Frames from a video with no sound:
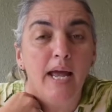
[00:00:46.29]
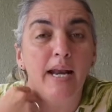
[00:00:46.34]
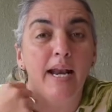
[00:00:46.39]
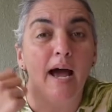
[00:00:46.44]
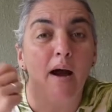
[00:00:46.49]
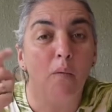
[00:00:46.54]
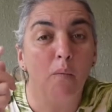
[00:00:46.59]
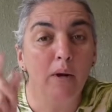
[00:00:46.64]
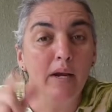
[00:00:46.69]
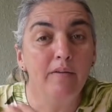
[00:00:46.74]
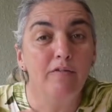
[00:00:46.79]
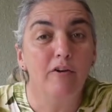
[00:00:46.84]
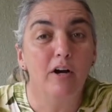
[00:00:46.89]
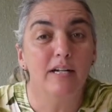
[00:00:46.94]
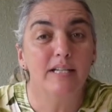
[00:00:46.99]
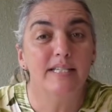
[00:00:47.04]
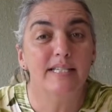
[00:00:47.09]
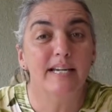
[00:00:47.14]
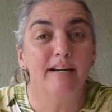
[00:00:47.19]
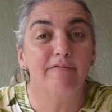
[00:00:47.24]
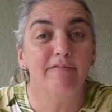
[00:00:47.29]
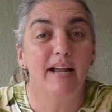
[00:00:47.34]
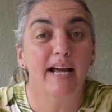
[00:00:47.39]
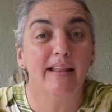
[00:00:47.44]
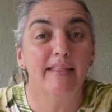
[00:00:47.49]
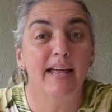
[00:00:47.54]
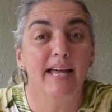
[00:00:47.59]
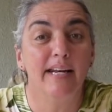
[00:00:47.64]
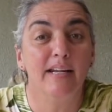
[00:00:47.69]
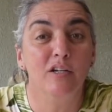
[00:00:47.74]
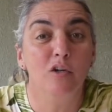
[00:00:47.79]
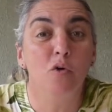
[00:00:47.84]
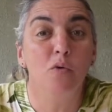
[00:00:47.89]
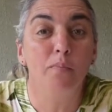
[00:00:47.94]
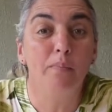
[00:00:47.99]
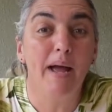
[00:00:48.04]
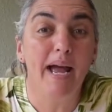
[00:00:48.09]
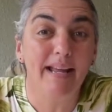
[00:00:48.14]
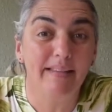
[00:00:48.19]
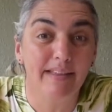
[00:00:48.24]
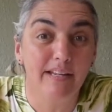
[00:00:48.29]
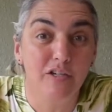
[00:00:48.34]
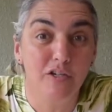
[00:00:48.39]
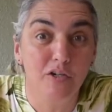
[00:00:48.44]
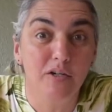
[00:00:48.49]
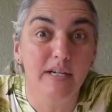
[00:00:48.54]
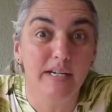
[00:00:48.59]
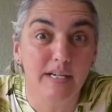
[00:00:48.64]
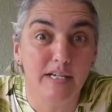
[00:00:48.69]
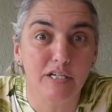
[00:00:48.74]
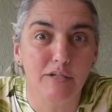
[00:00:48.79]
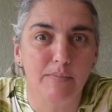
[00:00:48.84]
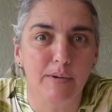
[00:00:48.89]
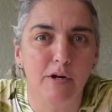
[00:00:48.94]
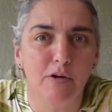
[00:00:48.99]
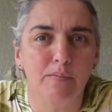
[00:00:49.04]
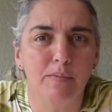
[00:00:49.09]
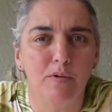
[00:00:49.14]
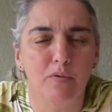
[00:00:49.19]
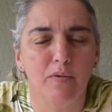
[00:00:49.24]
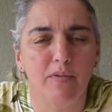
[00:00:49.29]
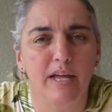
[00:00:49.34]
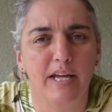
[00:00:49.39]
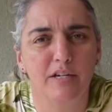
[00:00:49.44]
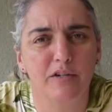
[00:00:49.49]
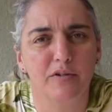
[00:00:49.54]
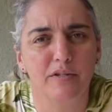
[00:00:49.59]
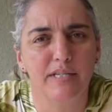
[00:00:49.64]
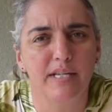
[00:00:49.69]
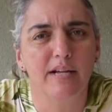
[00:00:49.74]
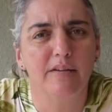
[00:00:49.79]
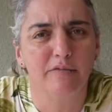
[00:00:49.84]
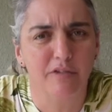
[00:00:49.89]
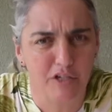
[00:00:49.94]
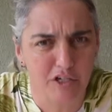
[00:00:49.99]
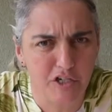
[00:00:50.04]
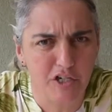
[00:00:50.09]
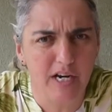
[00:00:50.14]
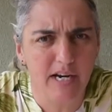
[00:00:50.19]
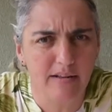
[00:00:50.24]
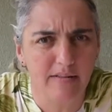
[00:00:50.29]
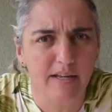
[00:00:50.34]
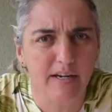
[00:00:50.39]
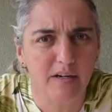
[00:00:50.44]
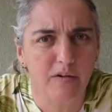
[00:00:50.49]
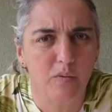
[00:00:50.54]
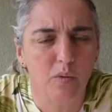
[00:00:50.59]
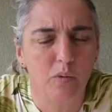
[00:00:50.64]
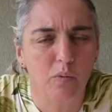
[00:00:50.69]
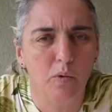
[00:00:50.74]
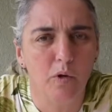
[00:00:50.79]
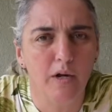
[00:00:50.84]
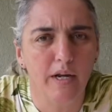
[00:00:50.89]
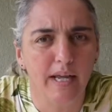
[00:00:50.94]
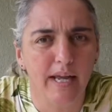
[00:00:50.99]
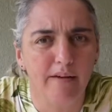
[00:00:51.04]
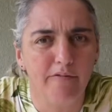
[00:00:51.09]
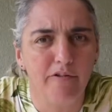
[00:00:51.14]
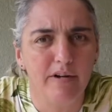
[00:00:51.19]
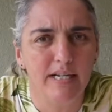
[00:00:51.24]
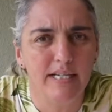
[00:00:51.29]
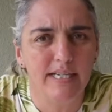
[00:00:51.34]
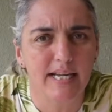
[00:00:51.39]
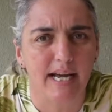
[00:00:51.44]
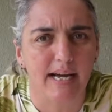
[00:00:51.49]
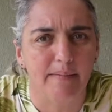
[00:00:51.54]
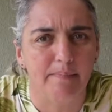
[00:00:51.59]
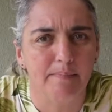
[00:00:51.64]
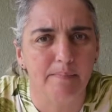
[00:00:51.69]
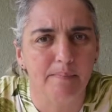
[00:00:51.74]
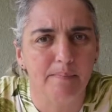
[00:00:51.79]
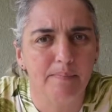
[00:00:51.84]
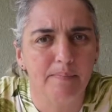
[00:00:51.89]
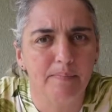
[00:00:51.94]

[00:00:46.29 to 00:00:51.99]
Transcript: Now, we've got stuff like that in your pack that you can experiment with that yourself to check that it will work every time.